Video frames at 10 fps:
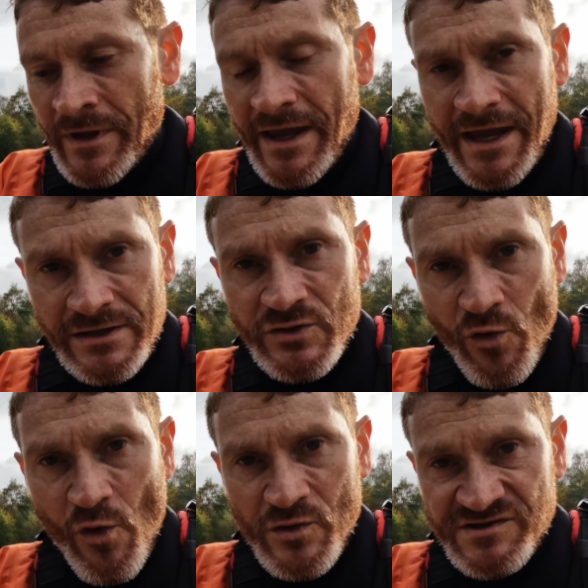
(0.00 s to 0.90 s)

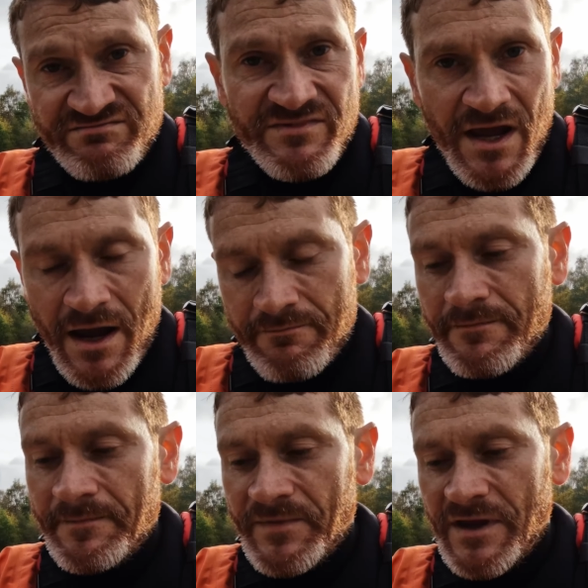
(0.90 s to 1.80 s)
Indoors, yeah,
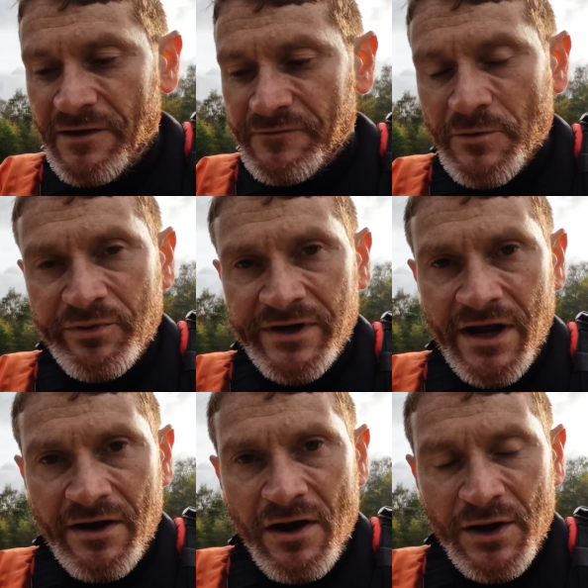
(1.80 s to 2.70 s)
if you put it
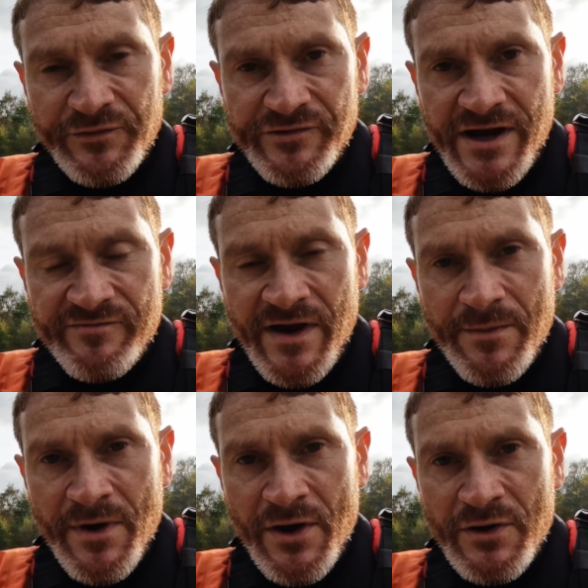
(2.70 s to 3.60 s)
in a high frame rate
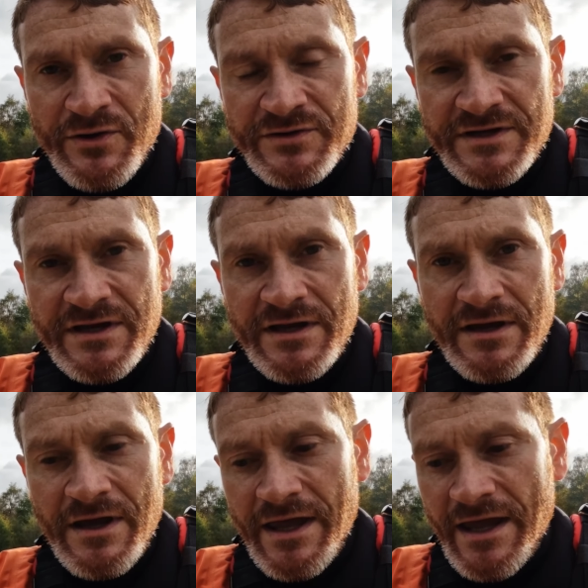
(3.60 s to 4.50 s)
mode,
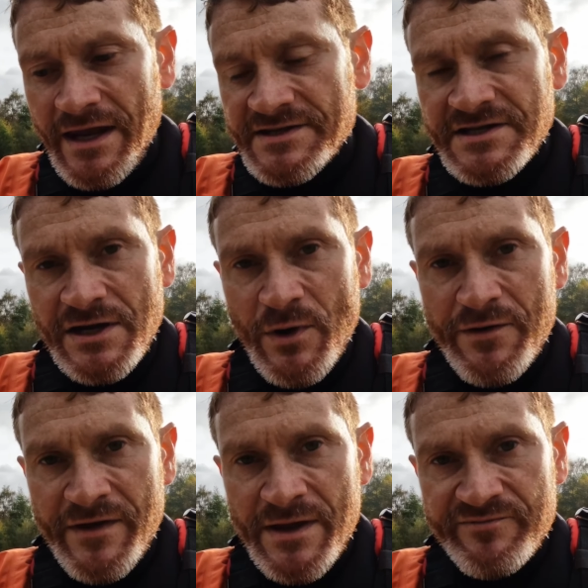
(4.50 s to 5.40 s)
it is going to
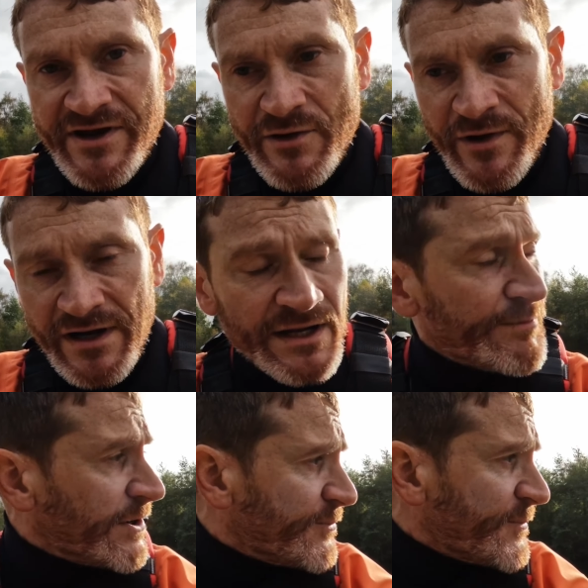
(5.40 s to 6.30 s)
overheat pretty quickly.
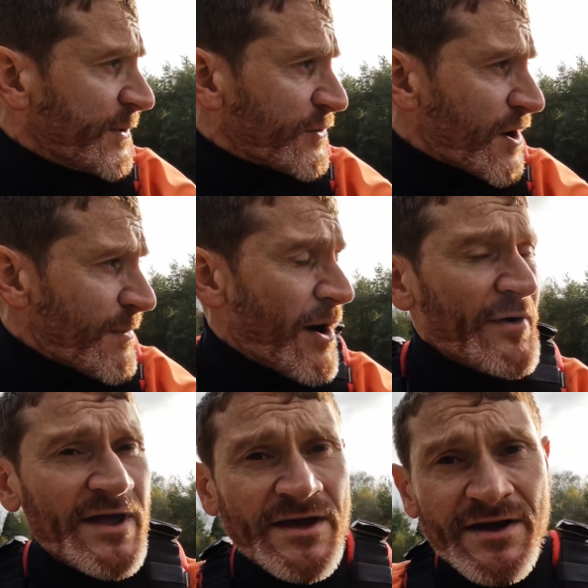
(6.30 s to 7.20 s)
But when you come
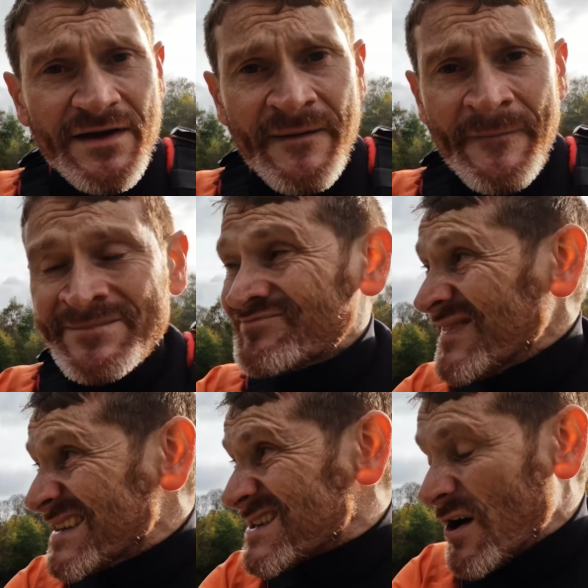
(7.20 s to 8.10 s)
out here,
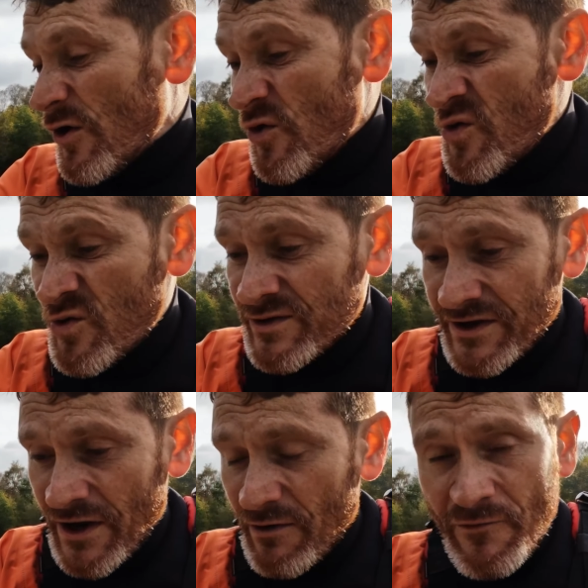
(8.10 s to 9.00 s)
it's cold,
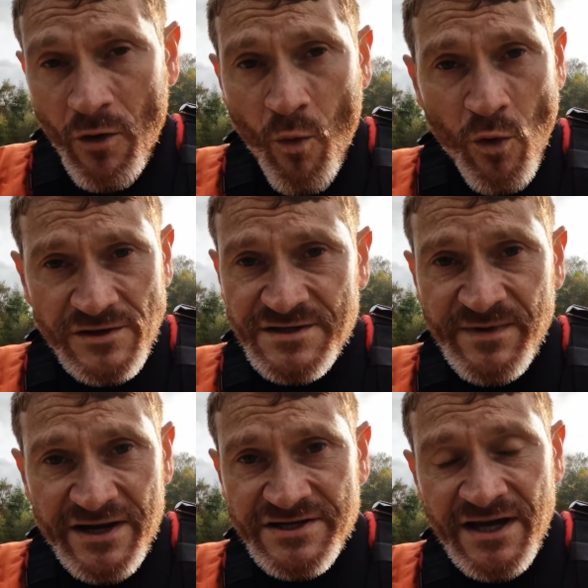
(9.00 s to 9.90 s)
you know, I've got water
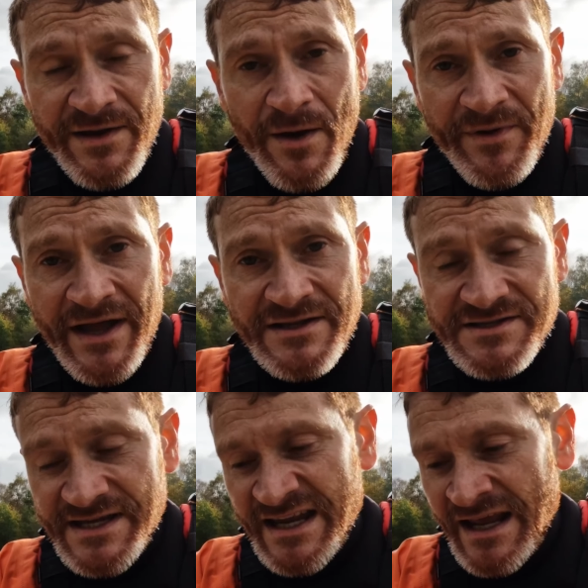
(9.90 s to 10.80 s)
splashing up
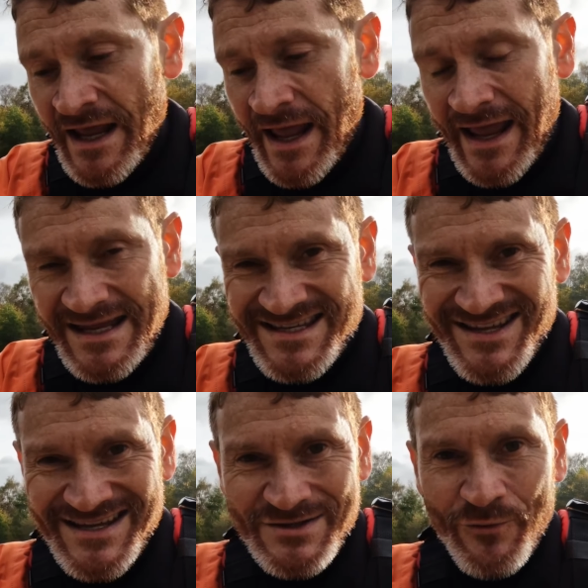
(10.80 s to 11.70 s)
against it.
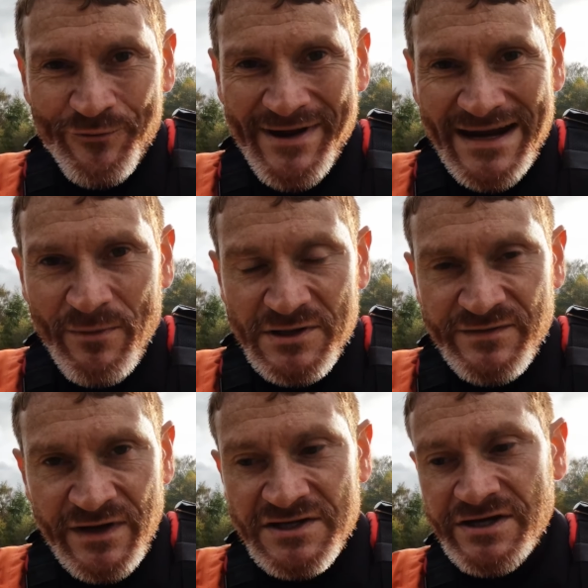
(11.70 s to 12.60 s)
It's not really much
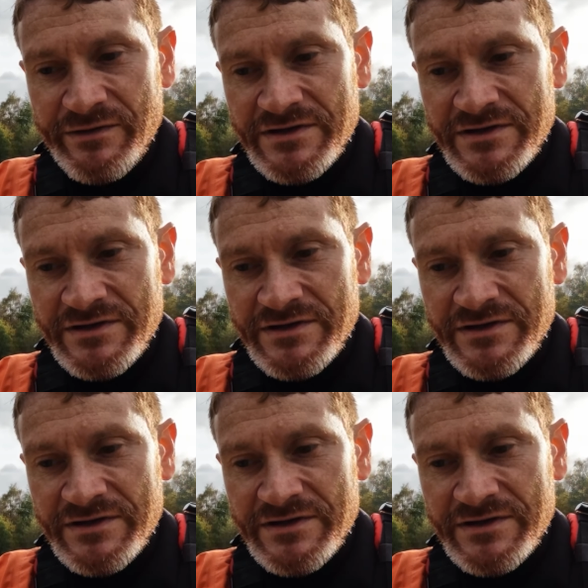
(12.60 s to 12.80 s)
of an issue.